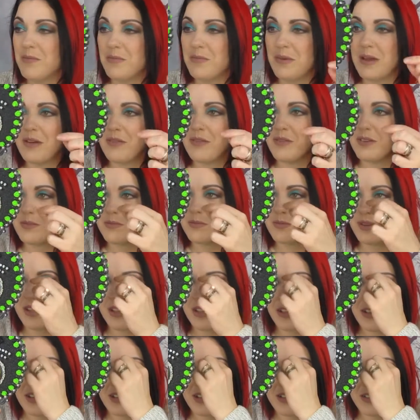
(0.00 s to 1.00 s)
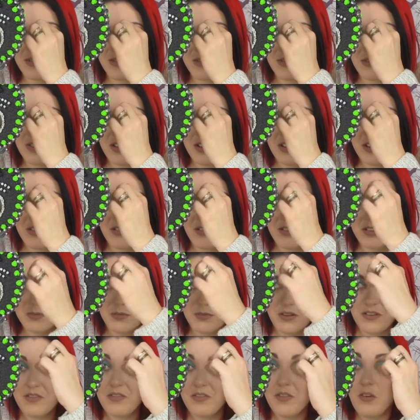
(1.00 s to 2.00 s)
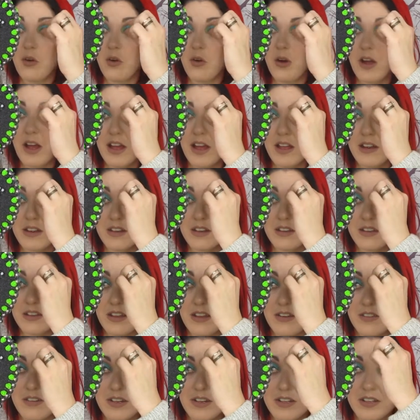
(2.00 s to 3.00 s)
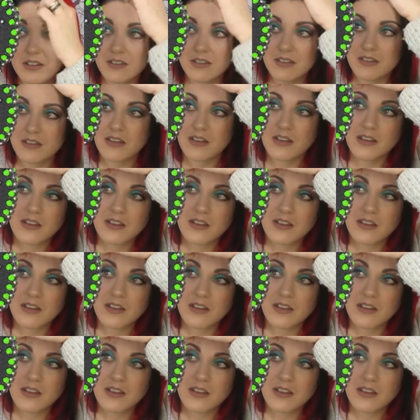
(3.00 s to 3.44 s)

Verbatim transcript: Bear with me. It's right across my forehead. There it is.